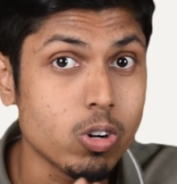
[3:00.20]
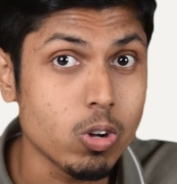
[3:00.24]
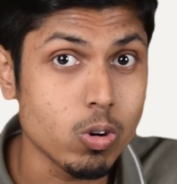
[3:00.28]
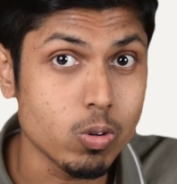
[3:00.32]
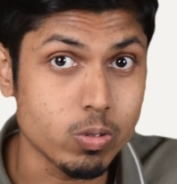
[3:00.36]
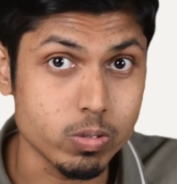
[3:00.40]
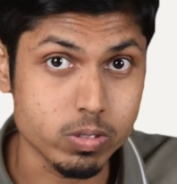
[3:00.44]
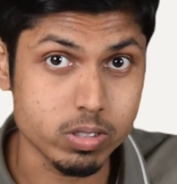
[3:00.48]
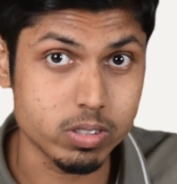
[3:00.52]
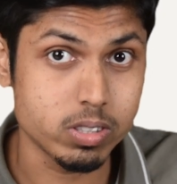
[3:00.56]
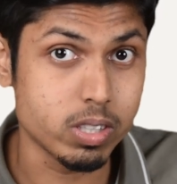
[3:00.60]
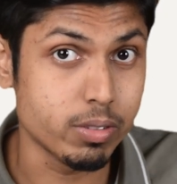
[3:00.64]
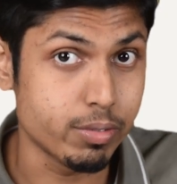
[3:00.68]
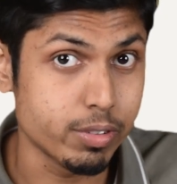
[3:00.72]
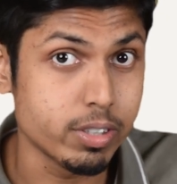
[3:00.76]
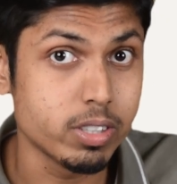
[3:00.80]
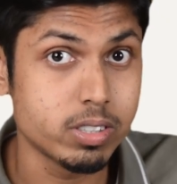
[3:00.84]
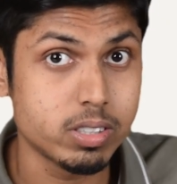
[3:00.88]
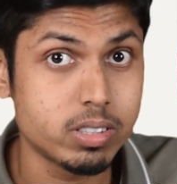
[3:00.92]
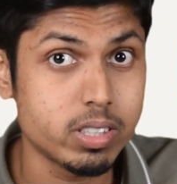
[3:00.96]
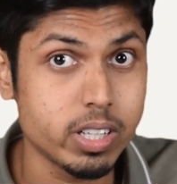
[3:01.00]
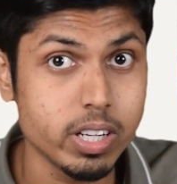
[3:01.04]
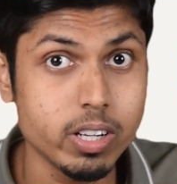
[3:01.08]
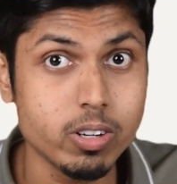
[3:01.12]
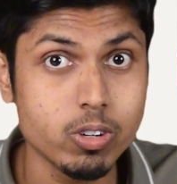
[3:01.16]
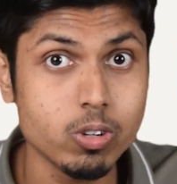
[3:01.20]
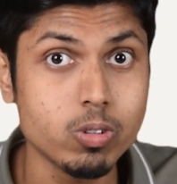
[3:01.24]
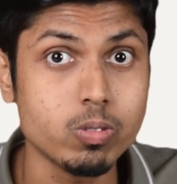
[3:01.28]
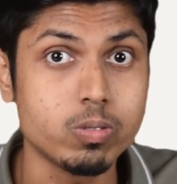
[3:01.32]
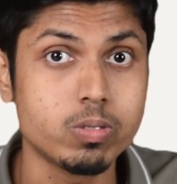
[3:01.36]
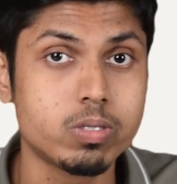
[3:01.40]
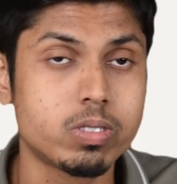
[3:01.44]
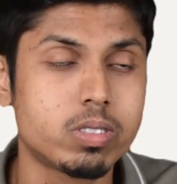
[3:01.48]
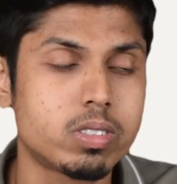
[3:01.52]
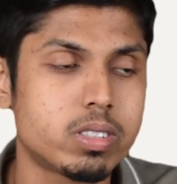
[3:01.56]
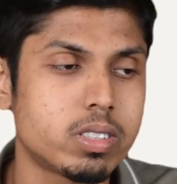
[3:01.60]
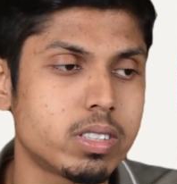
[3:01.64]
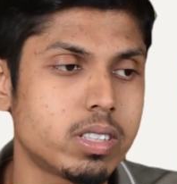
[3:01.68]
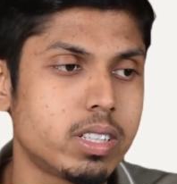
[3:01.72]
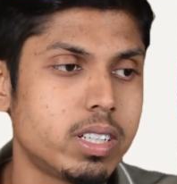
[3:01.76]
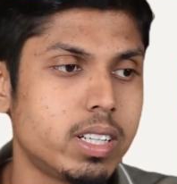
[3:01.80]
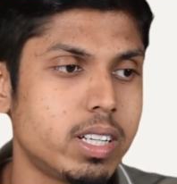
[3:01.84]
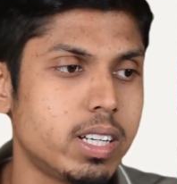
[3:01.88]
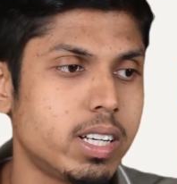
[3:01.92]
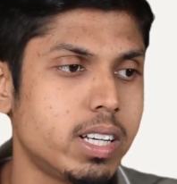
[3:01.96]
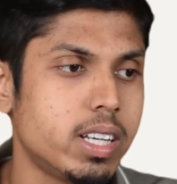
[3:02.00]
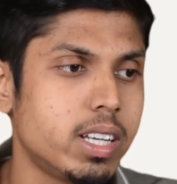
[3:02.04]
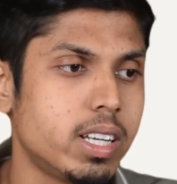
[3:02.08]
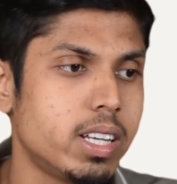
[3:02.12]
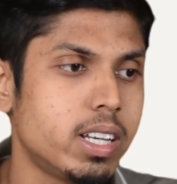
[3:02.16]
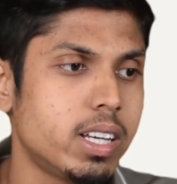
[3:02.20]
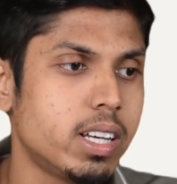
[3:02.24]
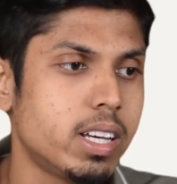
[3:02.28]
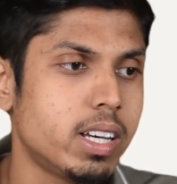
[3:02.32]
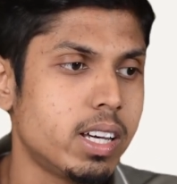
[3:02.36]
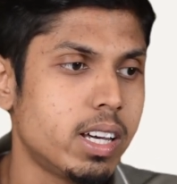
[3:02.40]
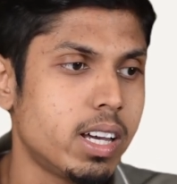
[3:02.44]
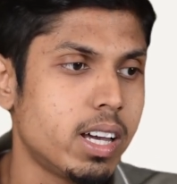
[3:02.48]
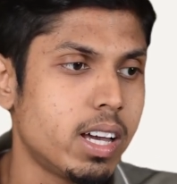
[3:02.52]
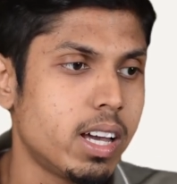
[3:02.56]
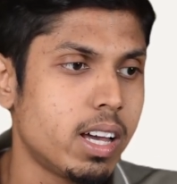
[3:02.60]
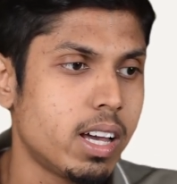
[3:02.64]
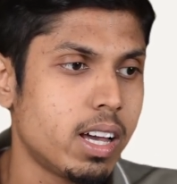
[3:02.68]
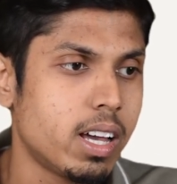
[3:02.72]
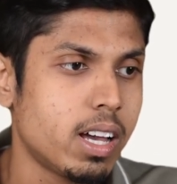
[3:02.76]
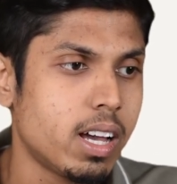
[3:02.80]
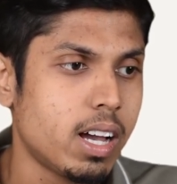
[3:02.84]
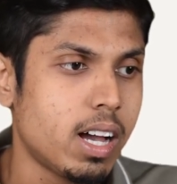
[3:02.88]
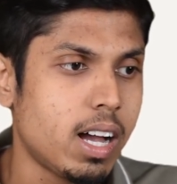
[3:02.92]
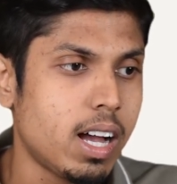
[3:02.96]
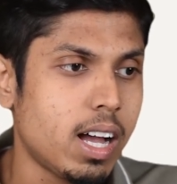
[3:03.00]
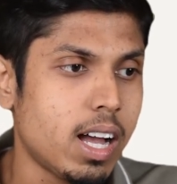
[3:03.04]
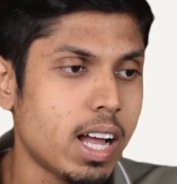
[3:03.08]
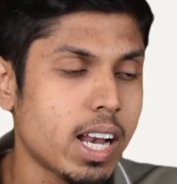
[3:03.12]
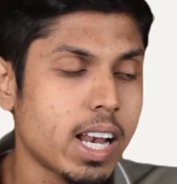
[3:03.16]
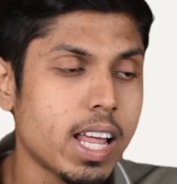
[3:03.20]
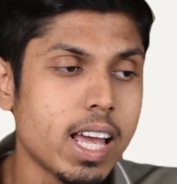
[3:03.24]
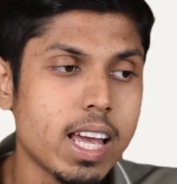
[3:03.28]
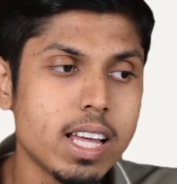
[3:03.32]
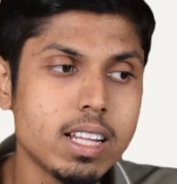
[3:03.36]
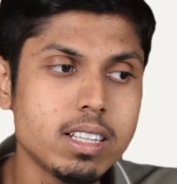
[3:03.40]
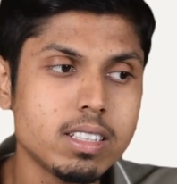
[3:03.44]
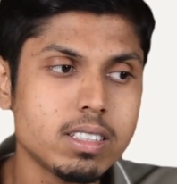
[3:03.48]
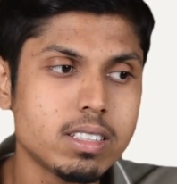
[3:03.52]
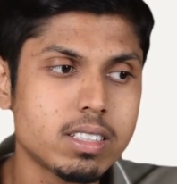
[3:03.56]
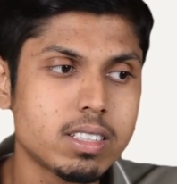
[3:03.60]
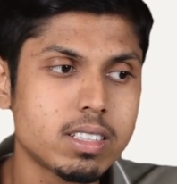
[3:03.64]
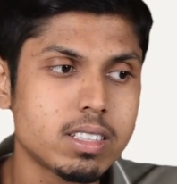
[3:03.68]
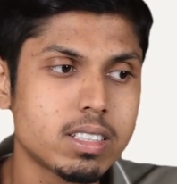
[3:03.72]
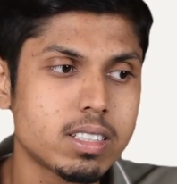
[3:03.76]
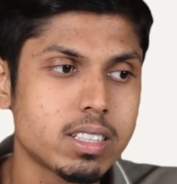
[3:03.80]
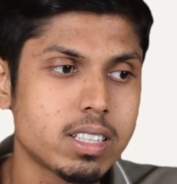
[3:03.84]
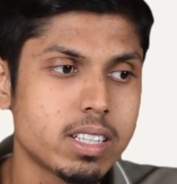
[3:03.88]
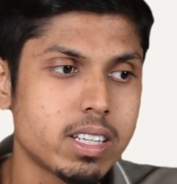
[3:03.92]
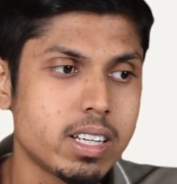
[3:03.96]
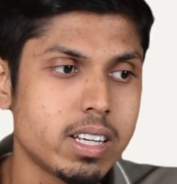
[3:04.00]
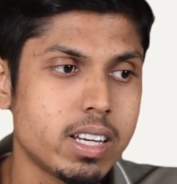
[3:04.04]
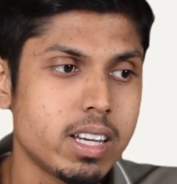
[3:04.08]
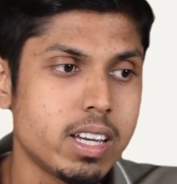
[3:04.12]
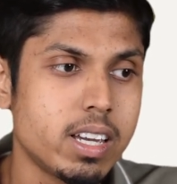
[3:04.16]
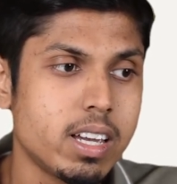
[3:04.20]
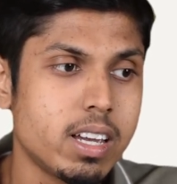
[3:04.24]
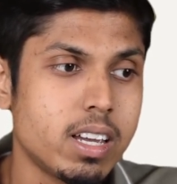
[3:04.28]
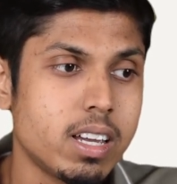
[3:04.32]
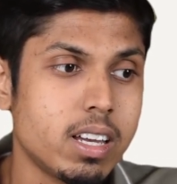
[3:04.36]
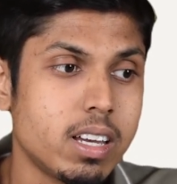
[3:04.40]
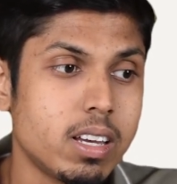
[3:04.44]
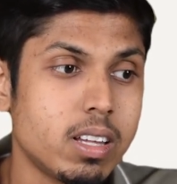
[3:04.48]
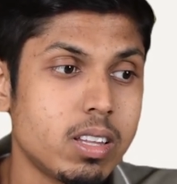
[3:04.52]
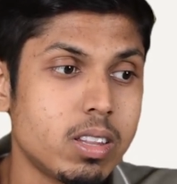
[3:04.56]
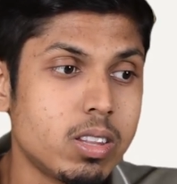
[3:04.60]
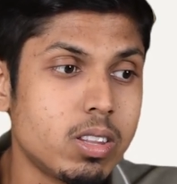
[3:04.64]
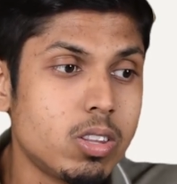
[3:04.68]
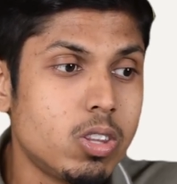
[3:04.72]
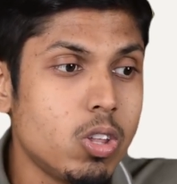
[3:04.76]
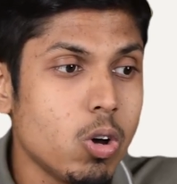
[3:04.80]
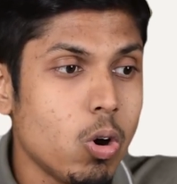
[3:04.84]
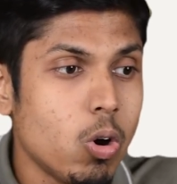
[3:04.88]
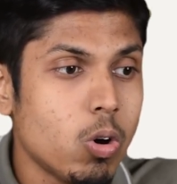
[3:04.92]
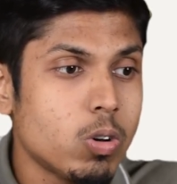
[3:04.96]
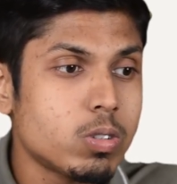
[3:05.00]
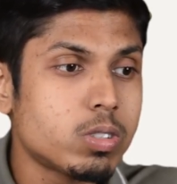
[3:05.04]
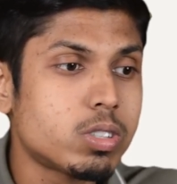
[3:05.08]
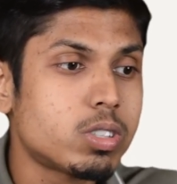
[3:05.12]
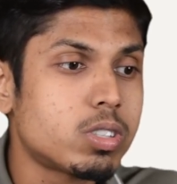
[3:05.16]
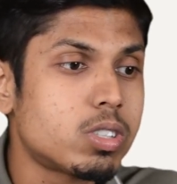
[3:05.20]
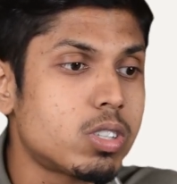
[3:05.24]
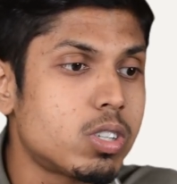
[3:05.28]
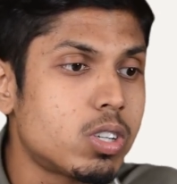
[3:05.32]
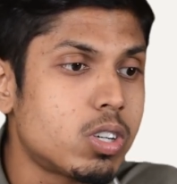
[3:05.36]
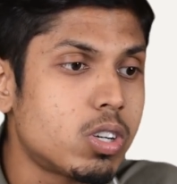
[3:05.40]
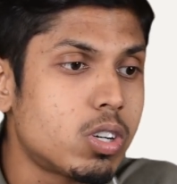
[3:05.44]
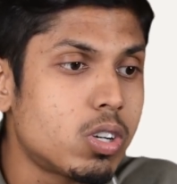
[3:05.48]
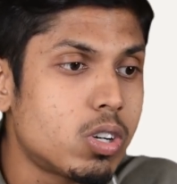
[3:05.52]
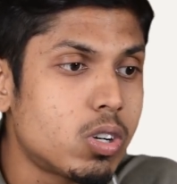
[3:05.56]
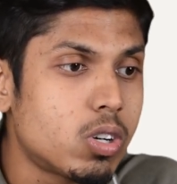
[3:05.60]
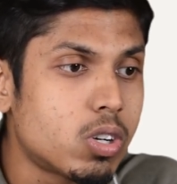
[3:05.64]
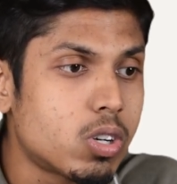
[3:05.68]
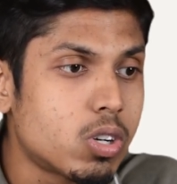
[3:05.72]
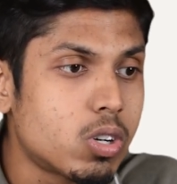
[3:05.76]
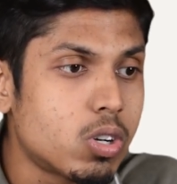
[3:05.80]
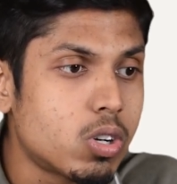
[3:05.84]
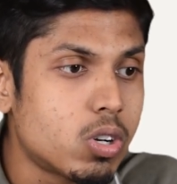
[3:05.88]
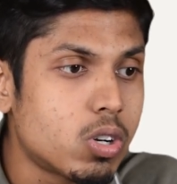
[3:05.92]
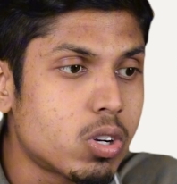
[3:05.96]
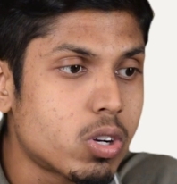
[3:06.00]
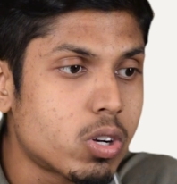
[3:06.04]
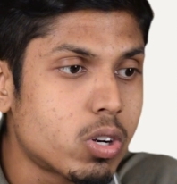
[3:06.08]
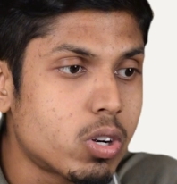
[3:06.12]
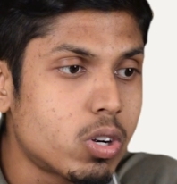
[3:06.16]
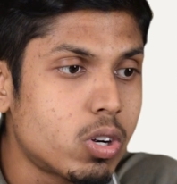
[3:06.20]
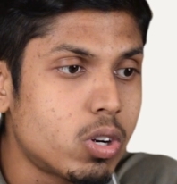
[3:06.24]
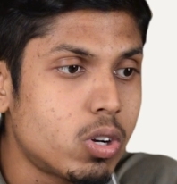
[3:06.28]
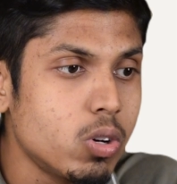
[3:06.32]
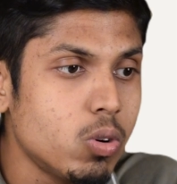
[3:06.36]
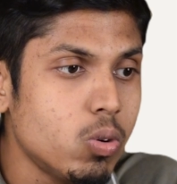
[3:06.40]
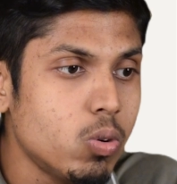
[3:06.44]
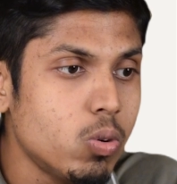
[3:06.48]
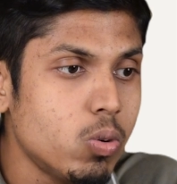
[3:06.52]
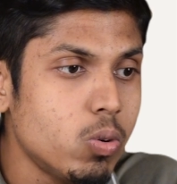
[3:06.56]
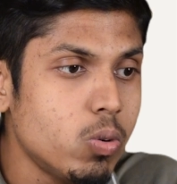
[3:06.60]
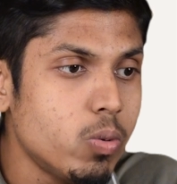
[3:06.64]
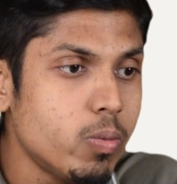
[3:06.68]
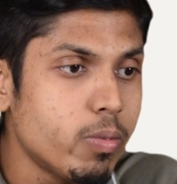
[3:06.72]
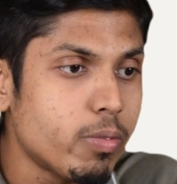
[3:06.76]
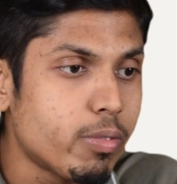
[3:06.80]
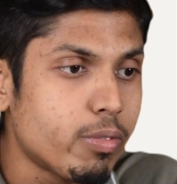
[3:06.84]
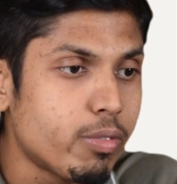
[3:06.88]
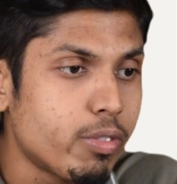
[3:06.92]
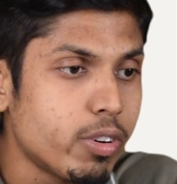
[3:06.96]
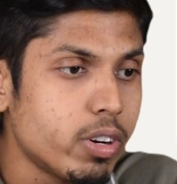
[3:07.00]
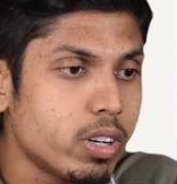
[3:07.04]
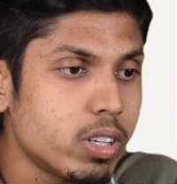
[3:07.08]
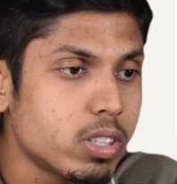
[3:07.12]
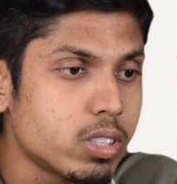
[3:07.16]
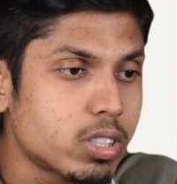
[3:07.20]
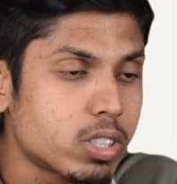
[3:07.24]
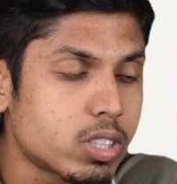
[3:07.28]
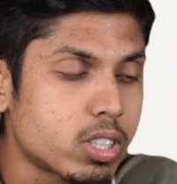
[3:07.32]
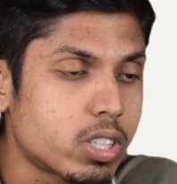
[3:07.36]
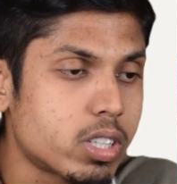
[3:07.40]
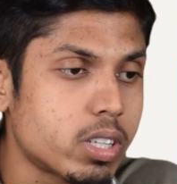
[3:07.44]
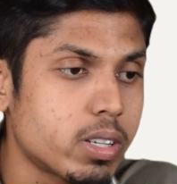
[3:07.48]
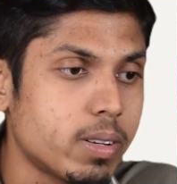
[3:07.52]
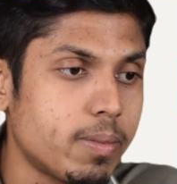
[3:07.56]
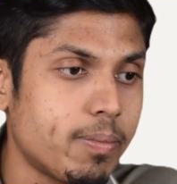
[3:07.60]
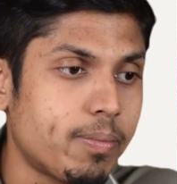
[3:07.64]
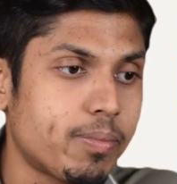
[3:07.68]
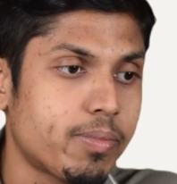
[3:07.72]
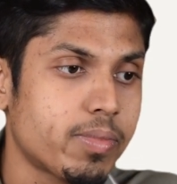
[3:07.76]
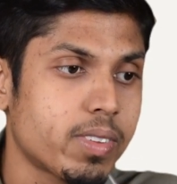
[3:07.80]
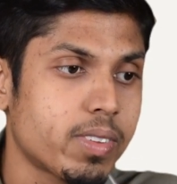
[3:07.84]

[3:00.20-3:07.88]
rows, the first three rows. And hence, those two first